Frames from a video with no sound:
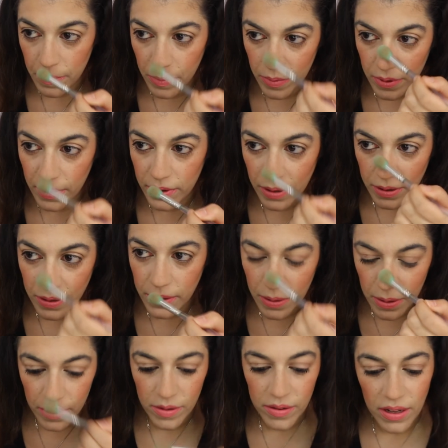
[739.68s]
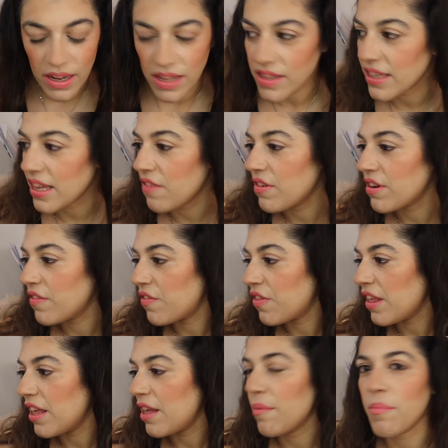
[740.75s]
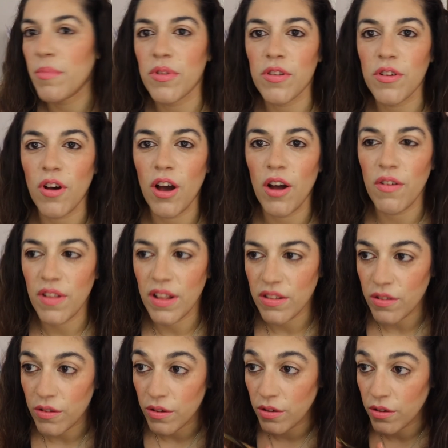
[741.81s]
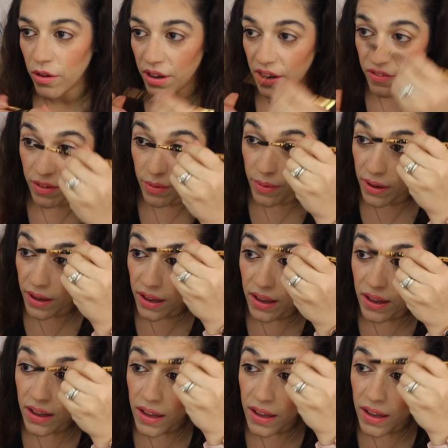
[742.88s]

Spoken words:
that down the nose. I need to get rid of the mascara that's gone everywhere.